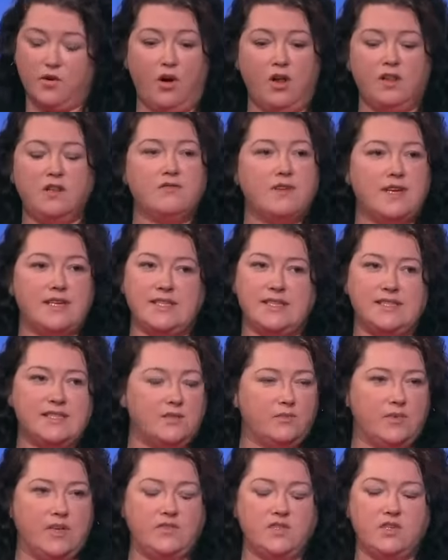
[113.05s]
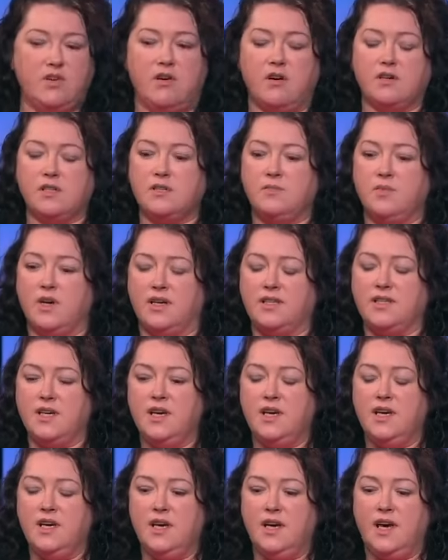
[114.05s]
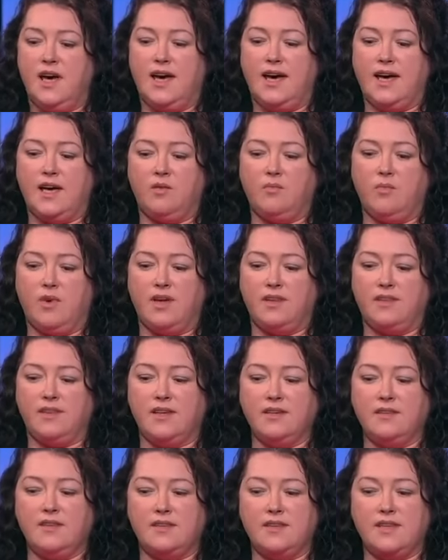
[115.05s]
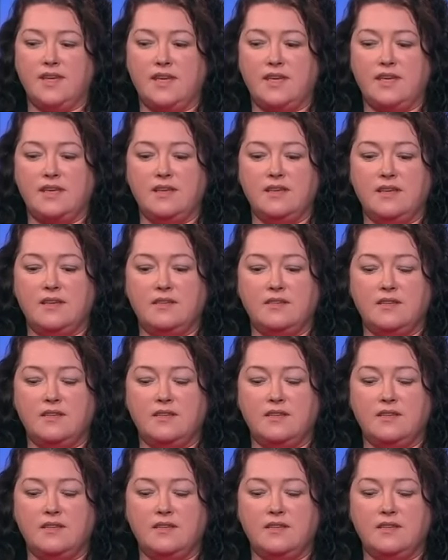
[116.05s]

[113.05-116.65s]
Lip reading: all the reasons that we've talked about. I think that the